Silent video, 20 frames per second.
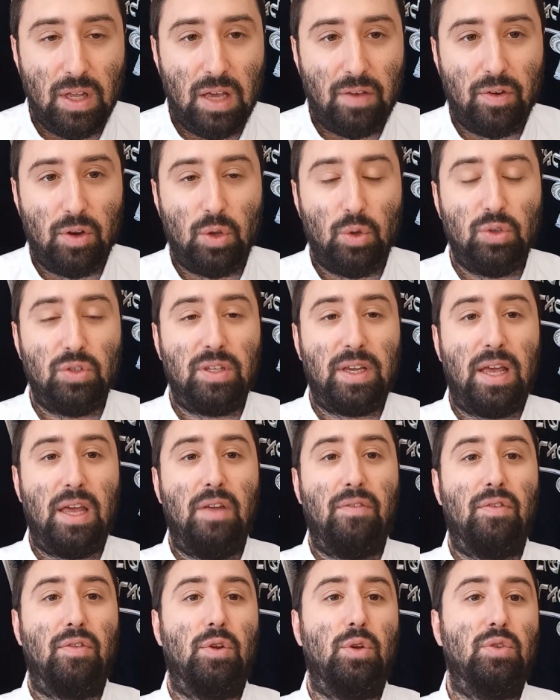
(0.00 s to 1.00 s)
you're
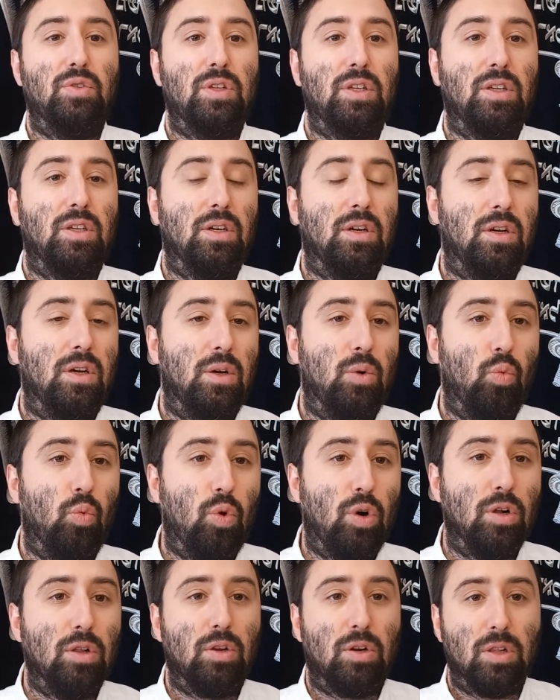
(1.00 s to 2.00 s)
using
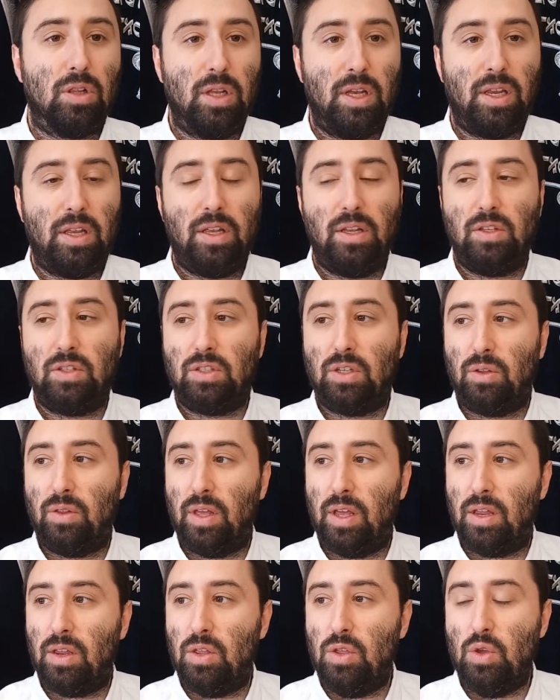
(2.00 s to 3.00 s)
wool or linen, so
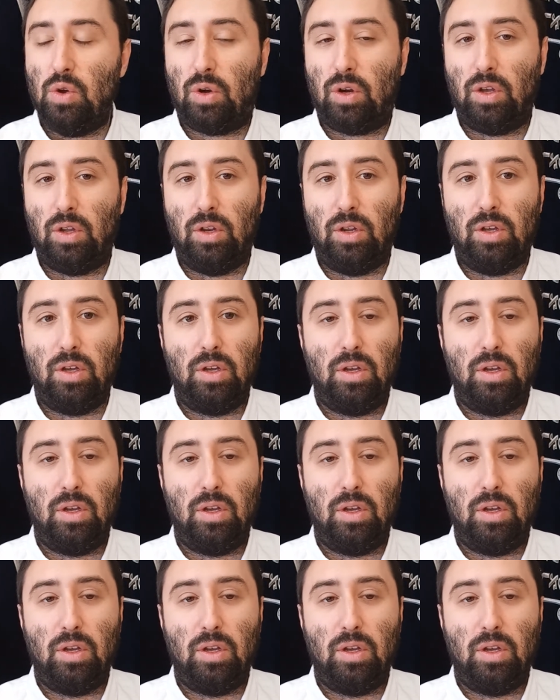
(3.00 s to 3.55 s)
then you could,